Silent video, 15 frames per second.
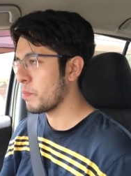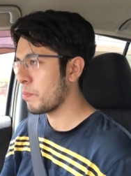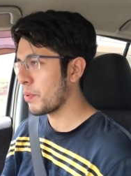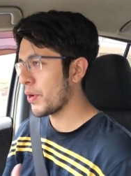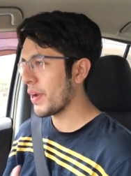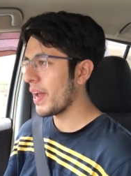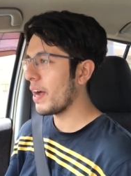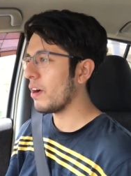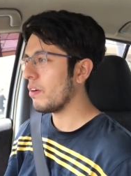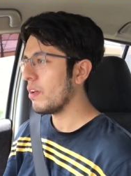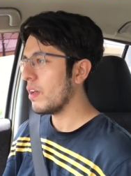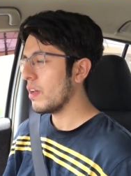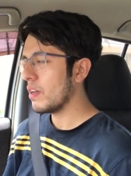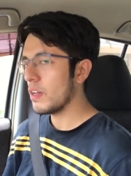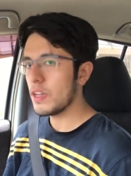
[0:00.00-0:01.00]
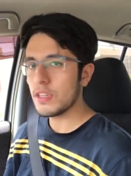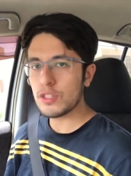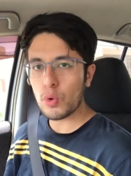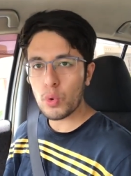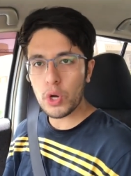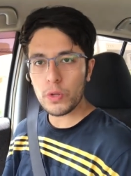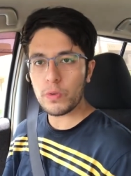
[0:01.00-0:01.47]
burnout is
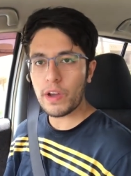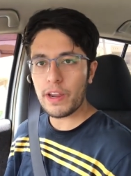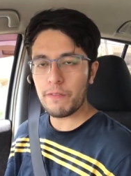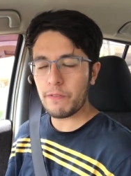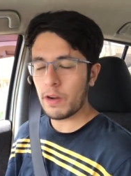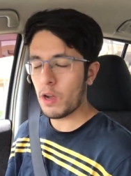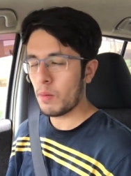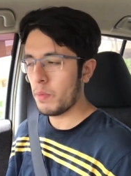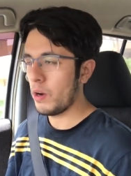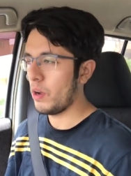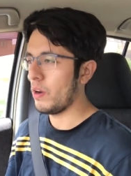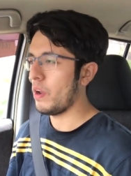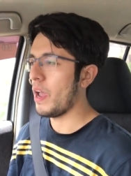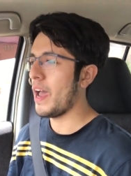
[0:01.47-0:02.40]
a worldwide phenomenon